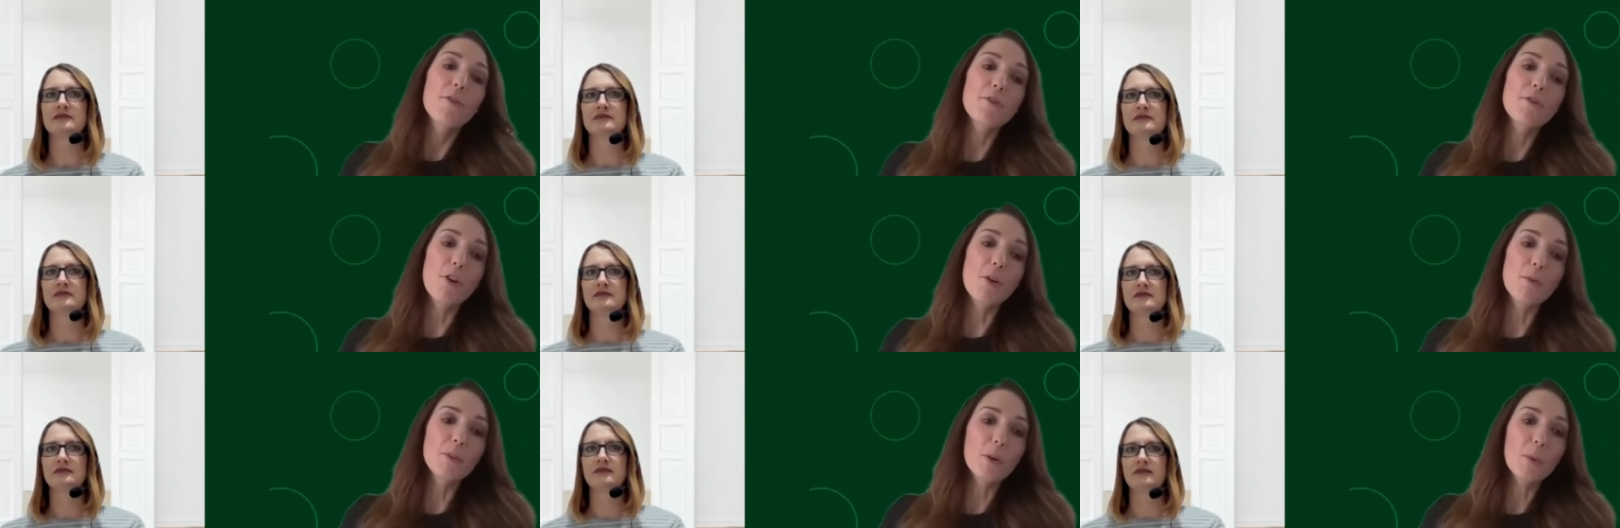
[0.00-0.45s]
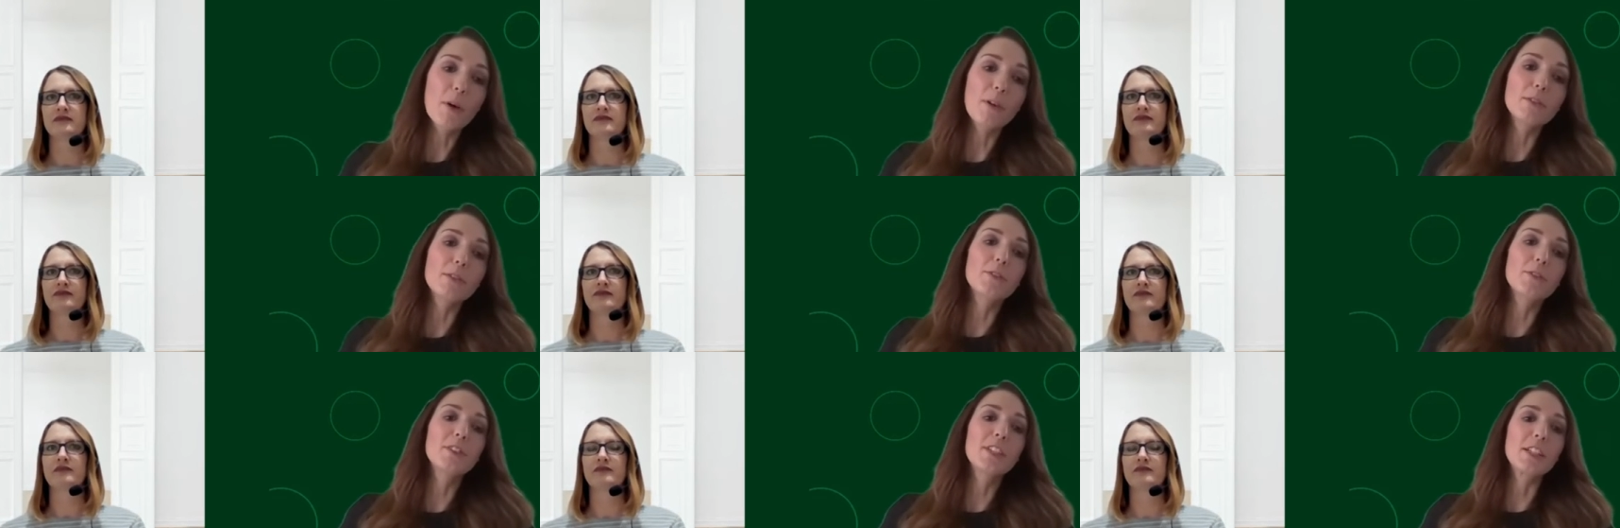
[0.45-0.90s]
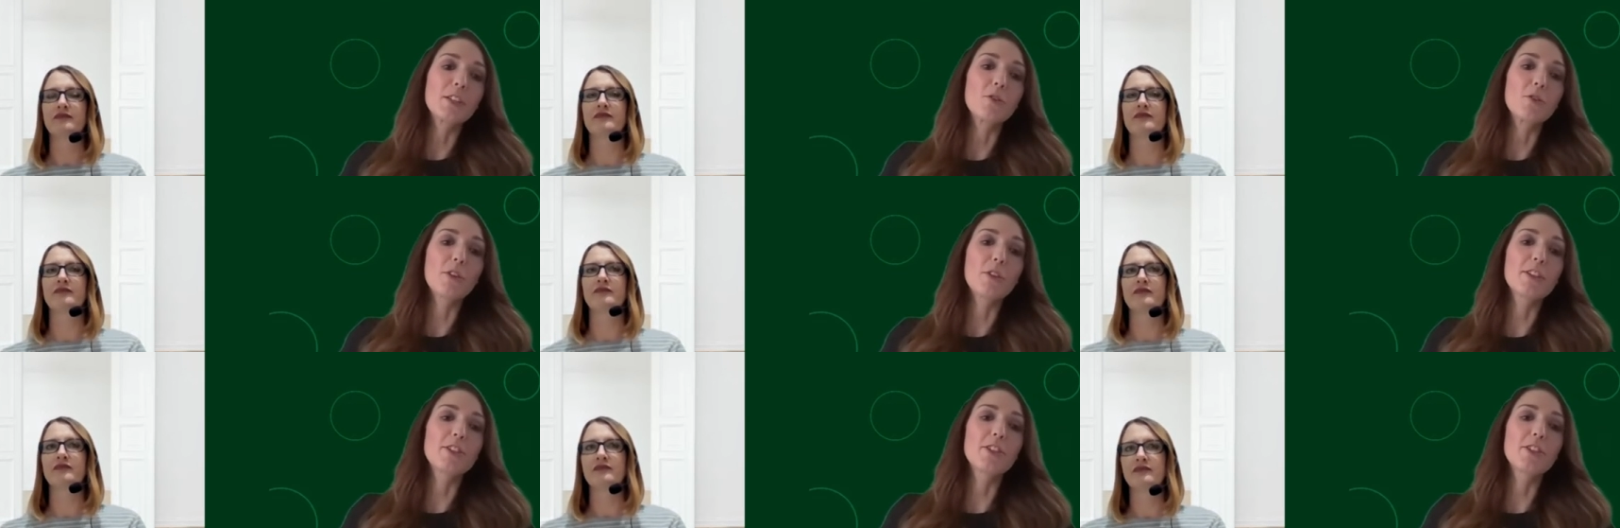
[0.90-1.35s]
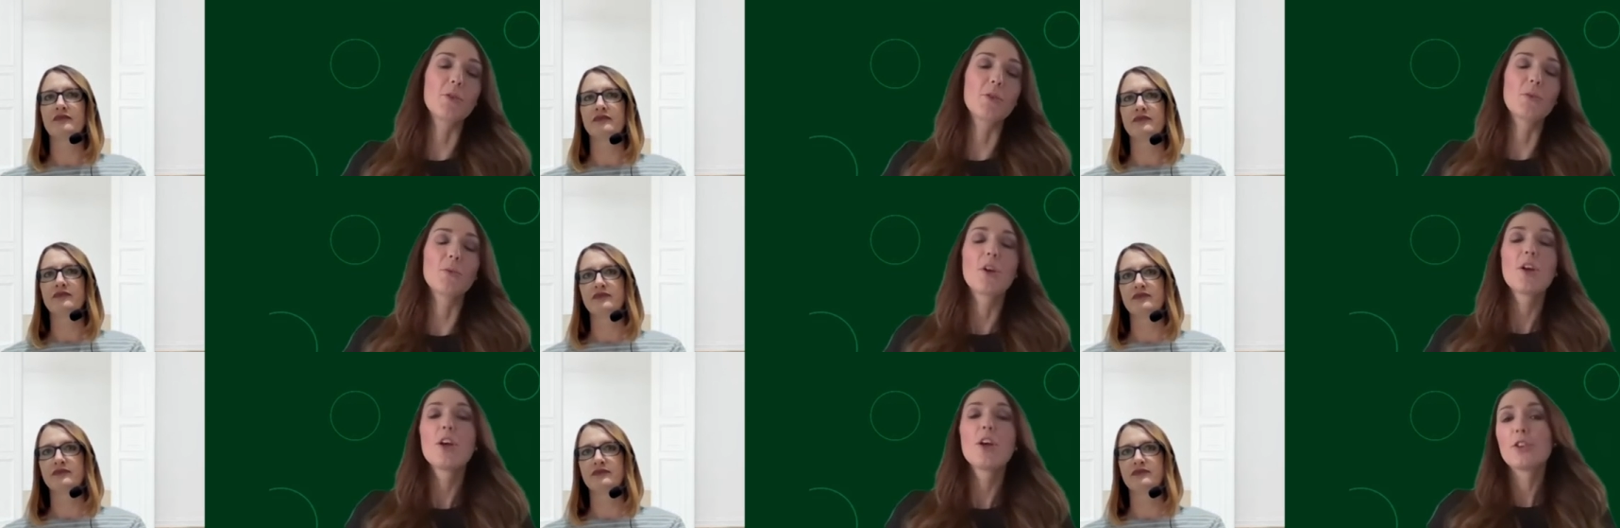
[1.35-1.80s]
Speaker 1: from the world of technology that,
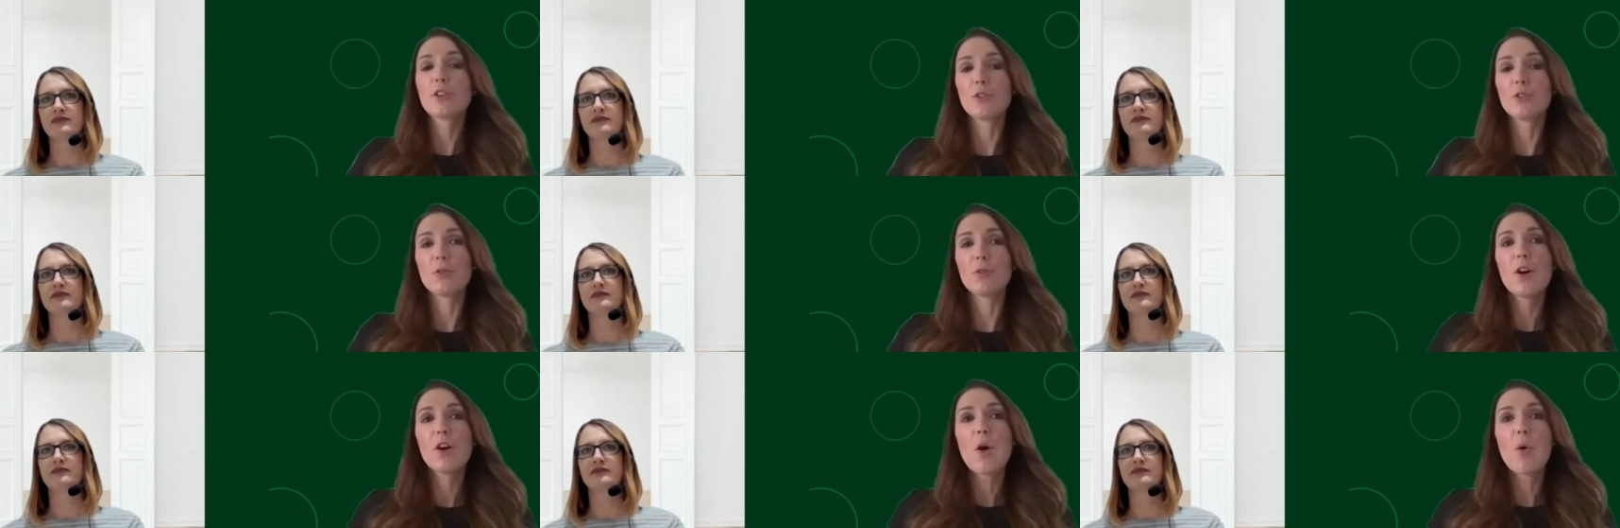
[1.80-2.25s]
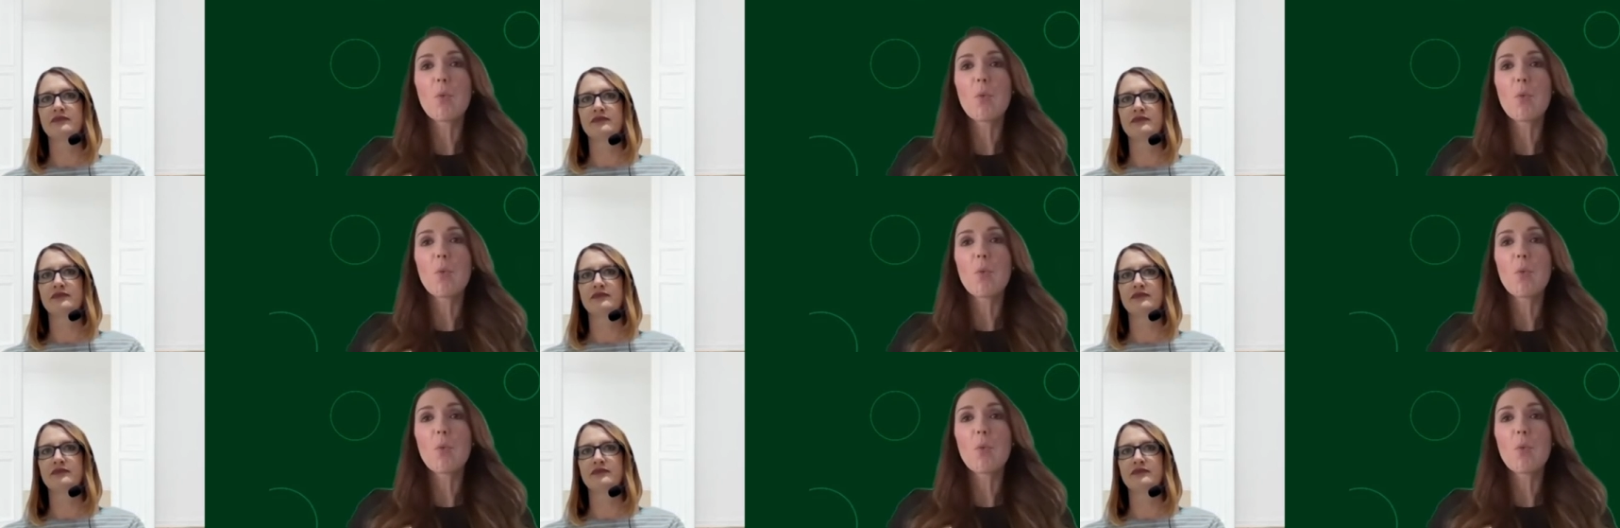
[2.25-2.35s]
you know,